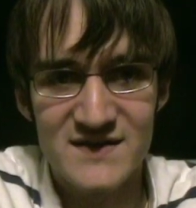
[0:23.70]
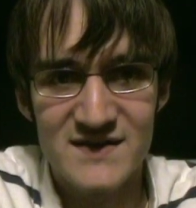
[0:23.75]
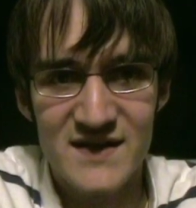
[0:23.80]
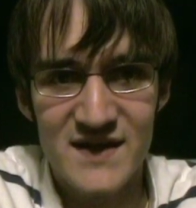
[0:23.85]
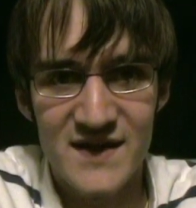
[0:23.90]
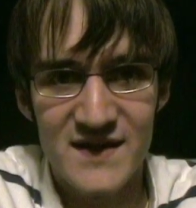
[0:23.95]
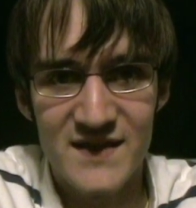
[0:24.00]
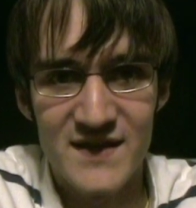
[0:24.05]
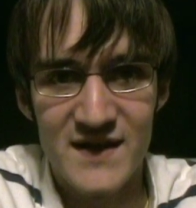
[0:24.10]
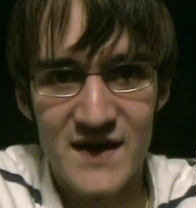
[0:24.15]

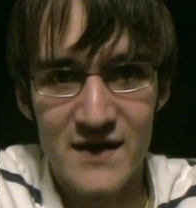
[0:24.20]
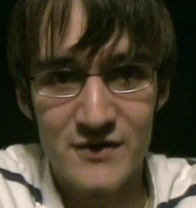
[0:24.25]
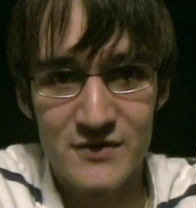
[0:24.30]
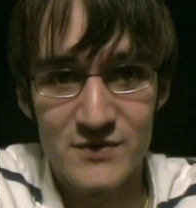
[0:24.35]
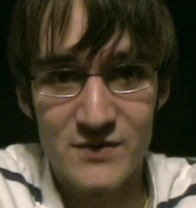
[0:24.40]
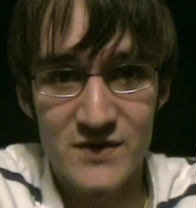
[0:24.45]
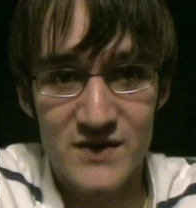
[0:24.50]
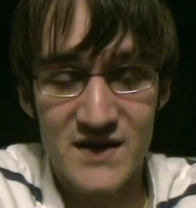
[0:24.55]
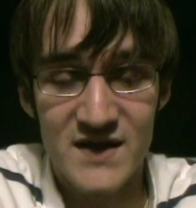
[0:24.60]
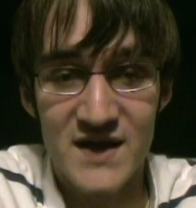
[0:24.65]
said that I
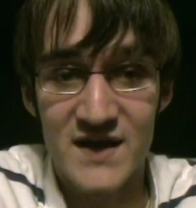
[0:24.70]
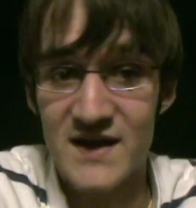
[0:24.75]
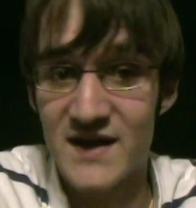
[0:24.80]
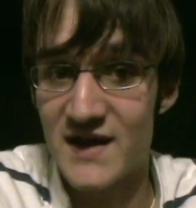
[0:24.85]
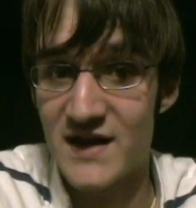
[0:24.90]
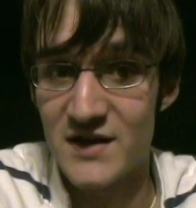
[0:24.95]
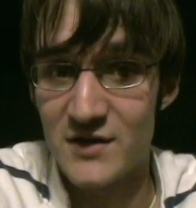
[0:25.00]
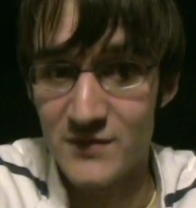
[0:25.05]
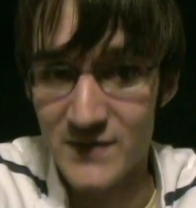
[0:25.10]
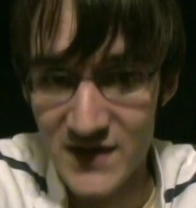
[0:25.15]
was working on a
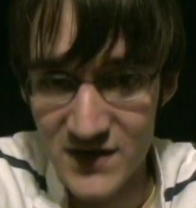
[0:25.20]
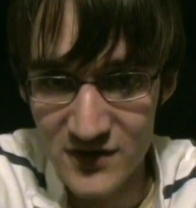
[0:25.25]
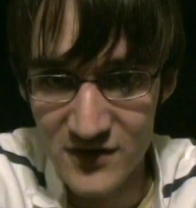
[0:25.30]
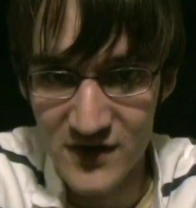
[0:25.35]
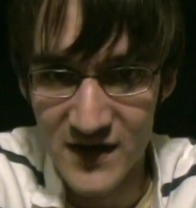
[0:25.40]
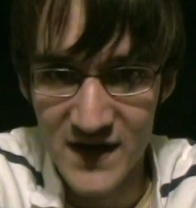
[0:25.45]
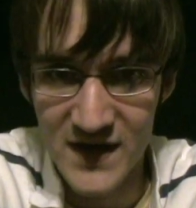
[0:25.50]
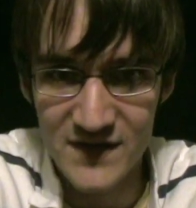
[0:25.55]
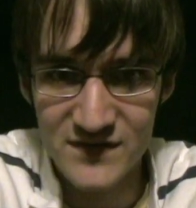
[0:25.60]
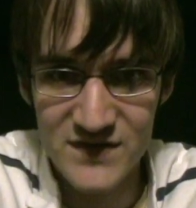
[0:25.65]
Halloween
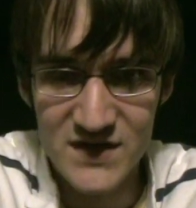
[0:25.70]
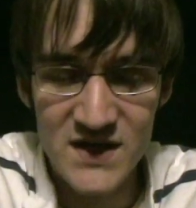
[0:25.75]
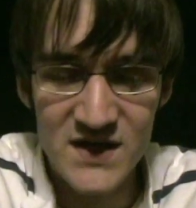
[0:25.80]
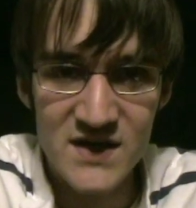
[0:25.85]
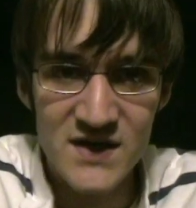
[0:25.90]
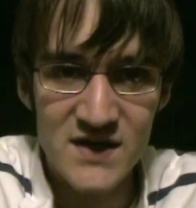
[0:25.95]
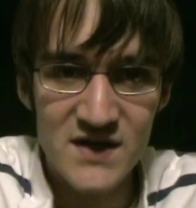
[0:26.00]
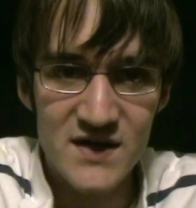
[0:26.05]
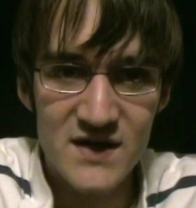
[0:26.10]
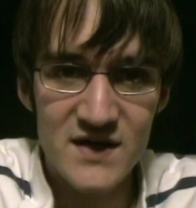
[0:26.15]
craft,
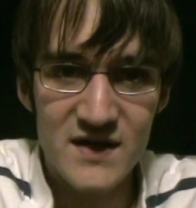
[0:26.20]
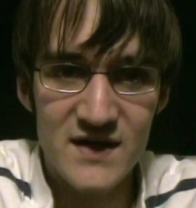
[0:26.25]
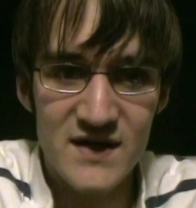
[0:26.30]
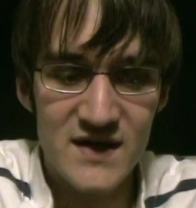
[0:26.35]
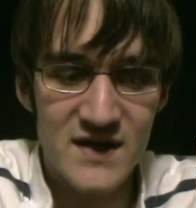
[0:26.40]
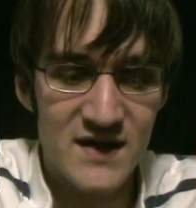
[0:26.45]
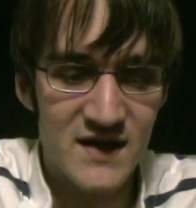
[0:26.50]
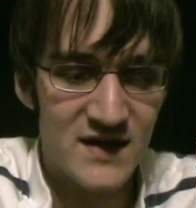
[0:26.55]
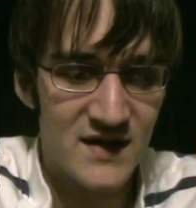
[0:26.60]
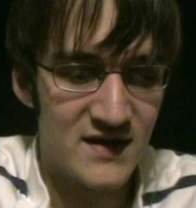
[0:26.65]

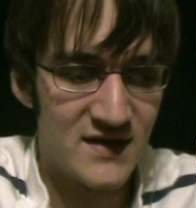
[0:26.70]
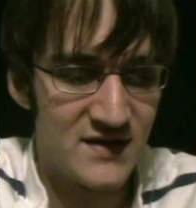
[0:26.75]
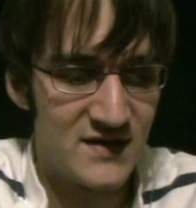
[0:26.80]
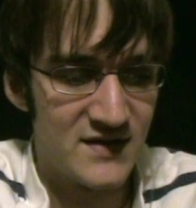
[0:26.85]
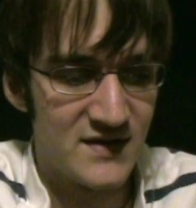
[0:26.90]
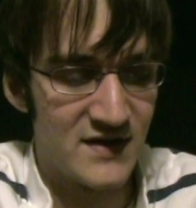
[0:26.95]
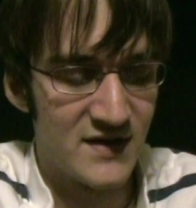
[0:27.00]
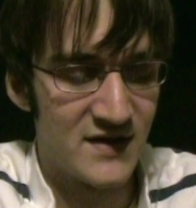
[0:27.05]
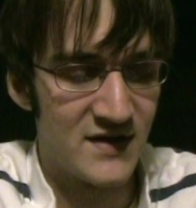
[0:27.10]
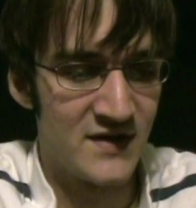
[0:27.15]

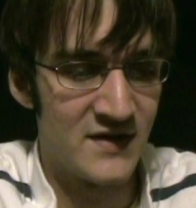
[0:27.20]
and